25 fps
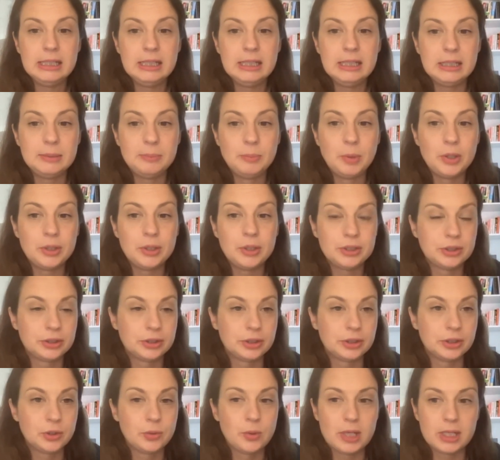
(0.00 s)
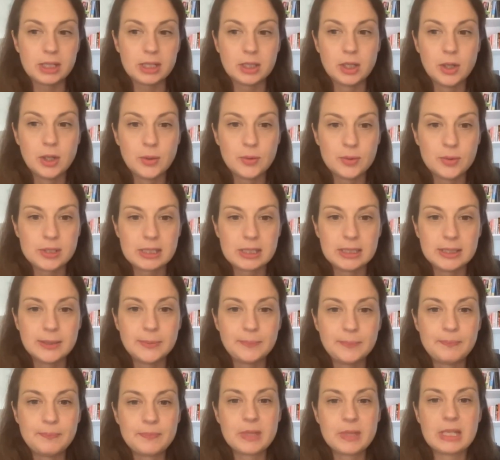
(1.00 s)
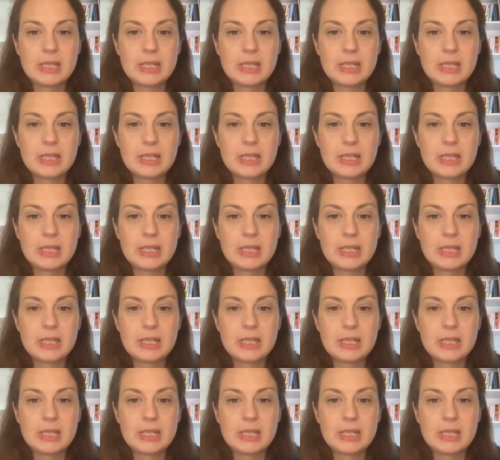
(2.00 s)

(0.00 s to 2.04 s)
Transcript: monitored quite closely.